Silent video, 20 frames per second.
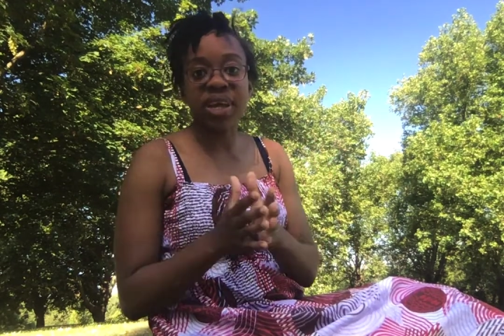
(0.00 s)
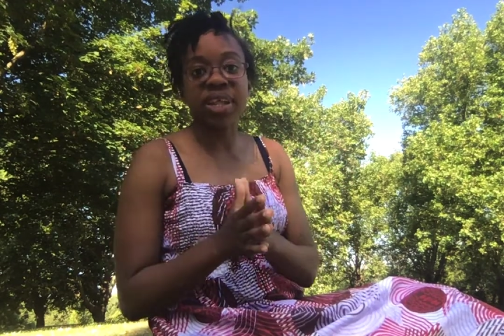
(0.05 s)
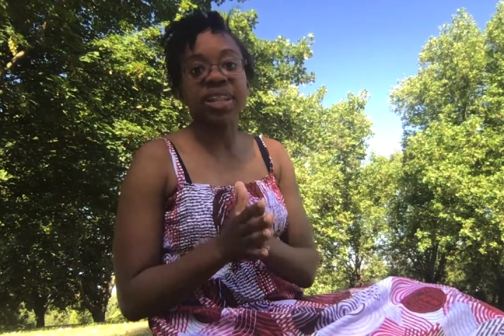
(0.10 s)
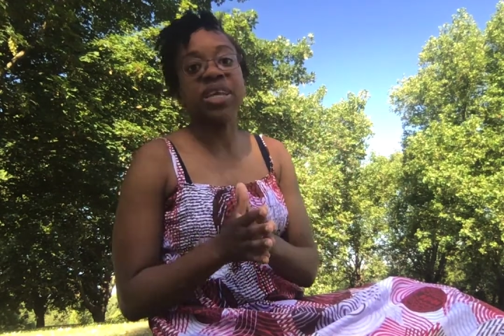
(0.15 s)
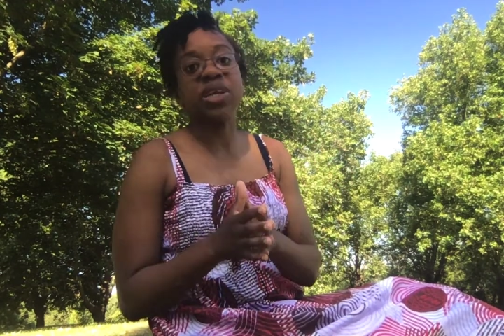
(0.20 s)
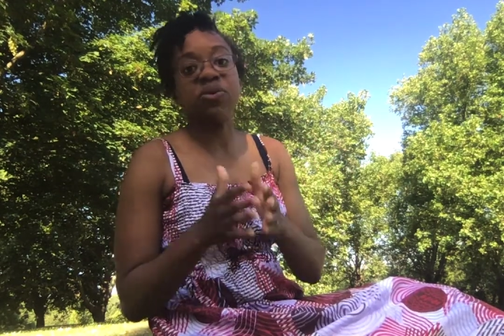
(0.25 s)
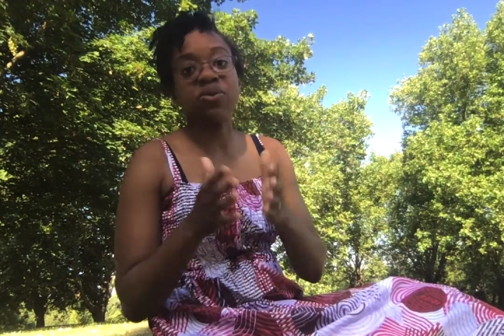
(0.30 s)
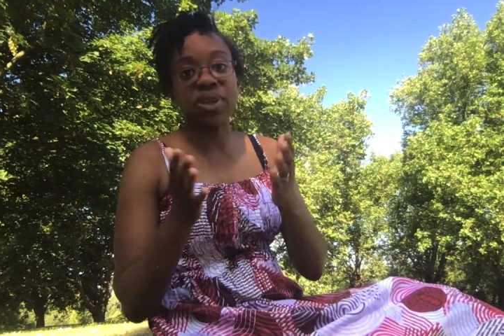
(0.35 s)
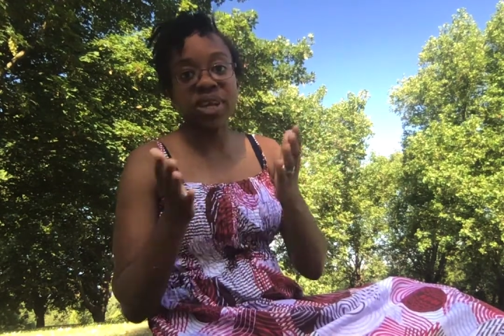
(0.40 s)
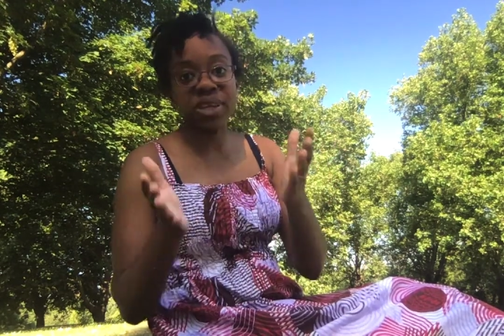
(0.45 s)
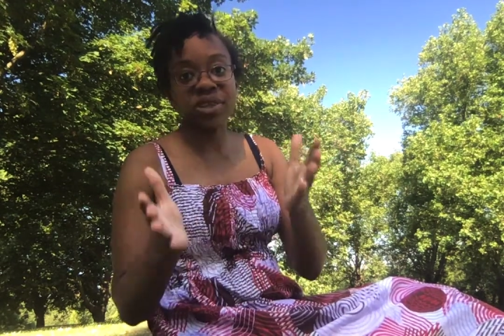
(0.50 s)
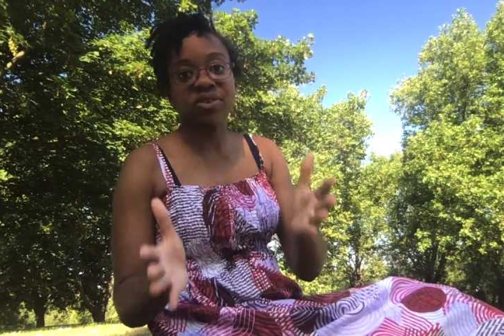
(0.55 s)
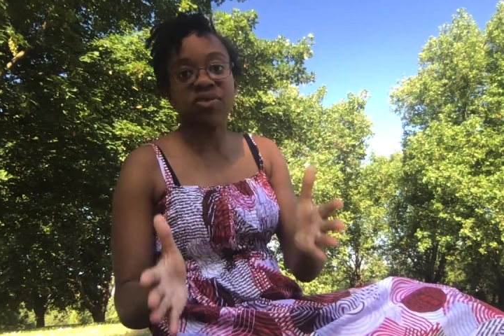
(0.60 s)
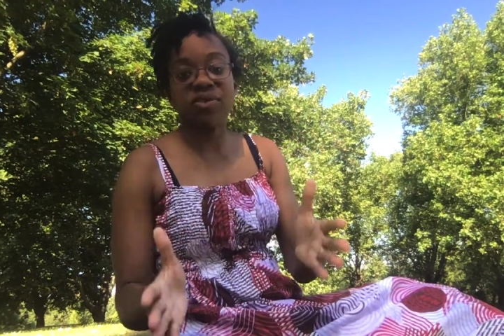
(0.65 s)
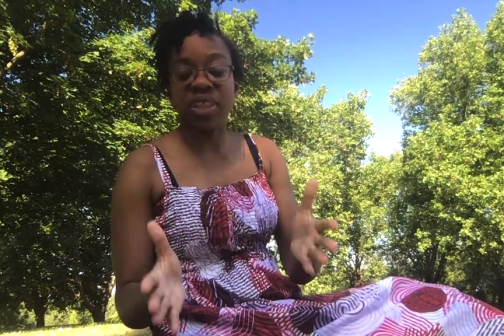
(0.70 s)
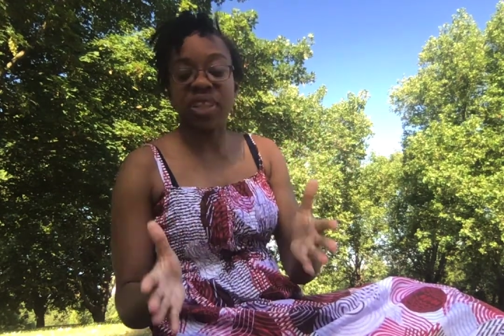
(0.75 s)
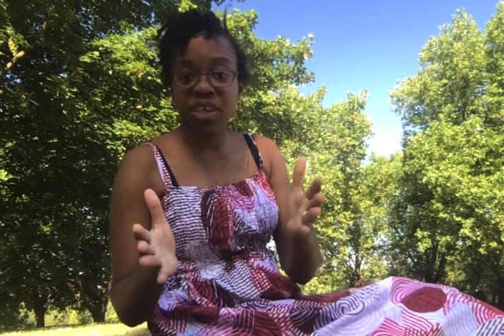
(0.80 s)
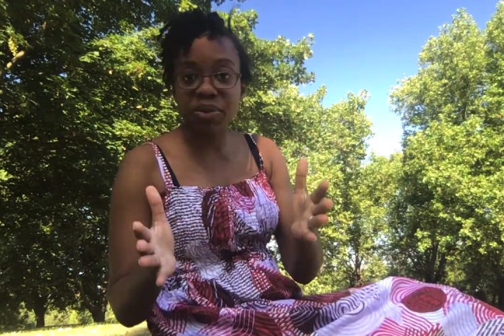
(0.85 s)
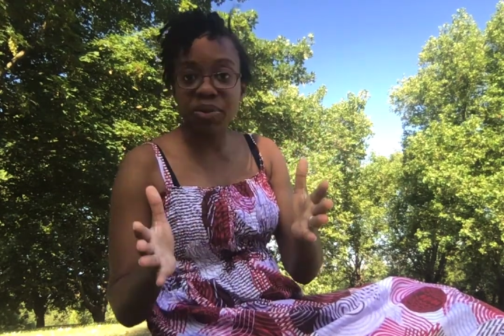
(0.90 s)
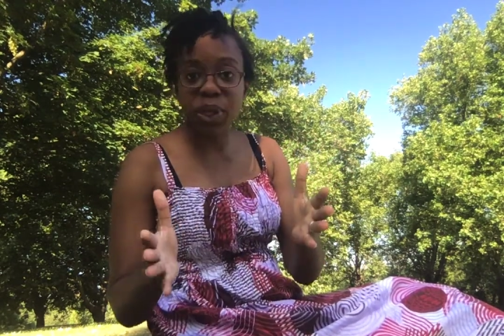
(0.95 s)
and that you'd like to join
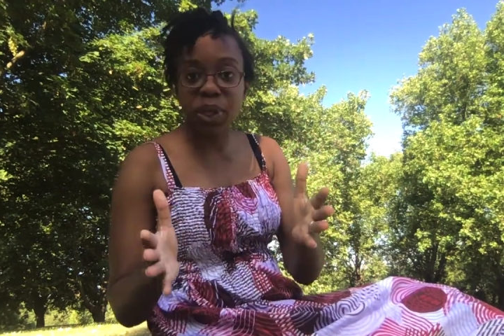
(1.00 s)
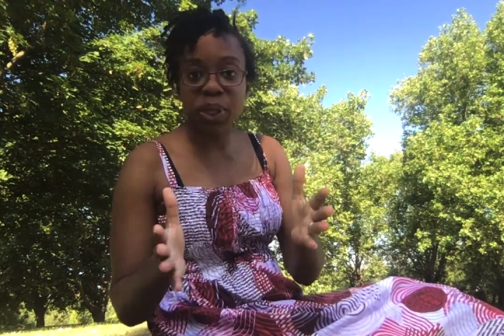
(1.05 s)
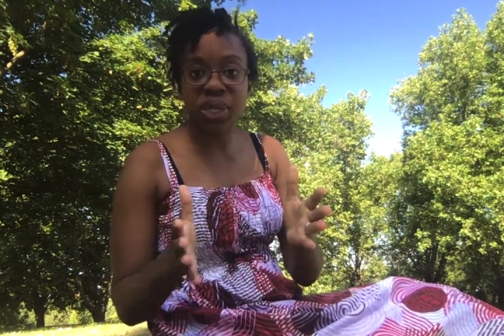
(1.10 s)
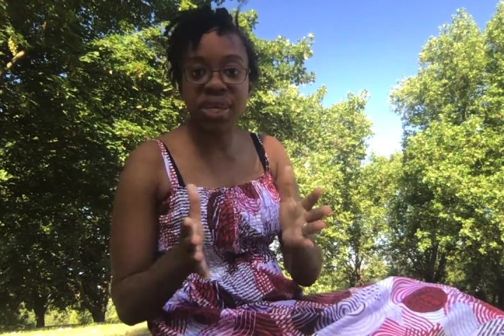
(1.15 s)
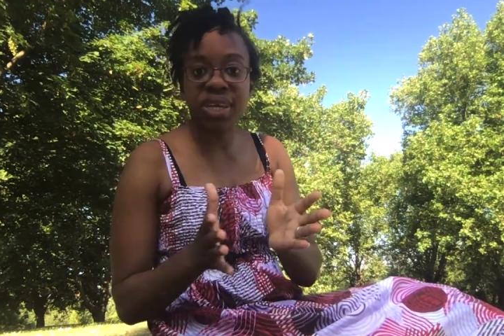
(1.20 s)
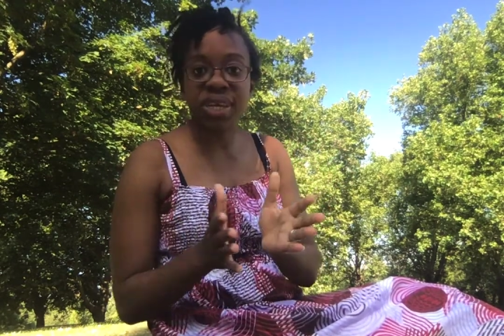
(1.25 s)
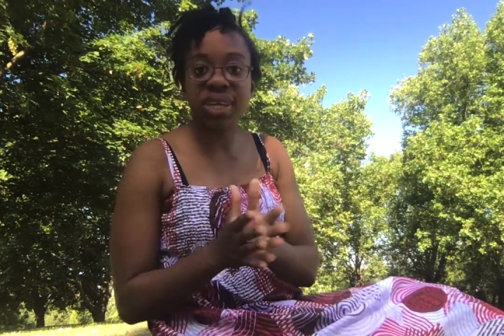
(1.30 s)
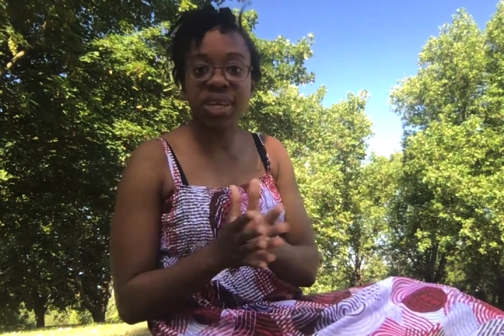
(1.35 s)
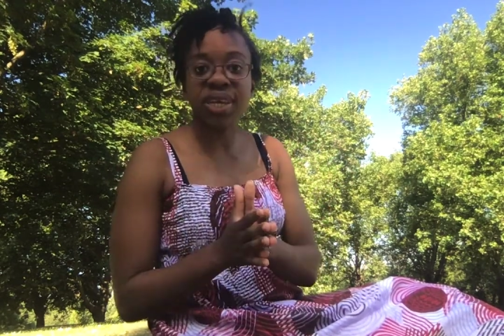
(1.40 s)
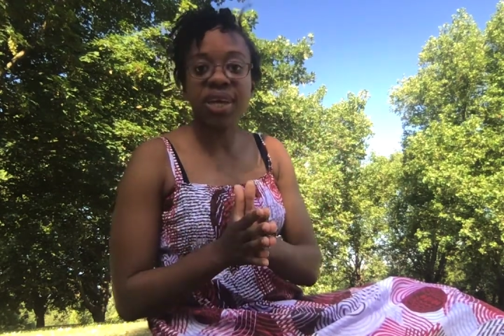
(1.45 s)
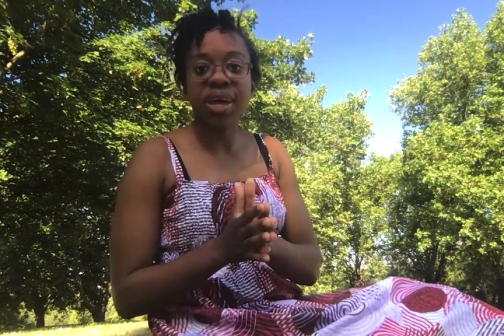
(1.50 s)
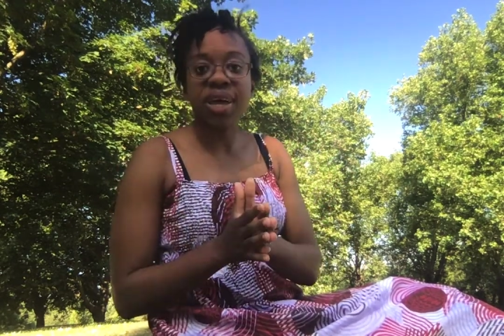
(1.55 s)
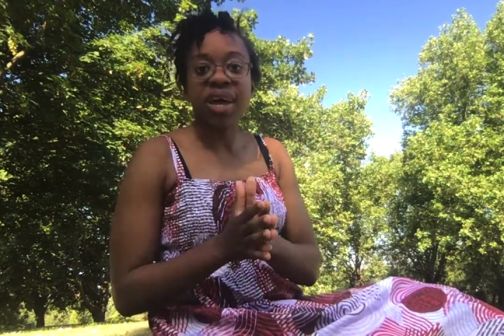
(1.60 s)
the community,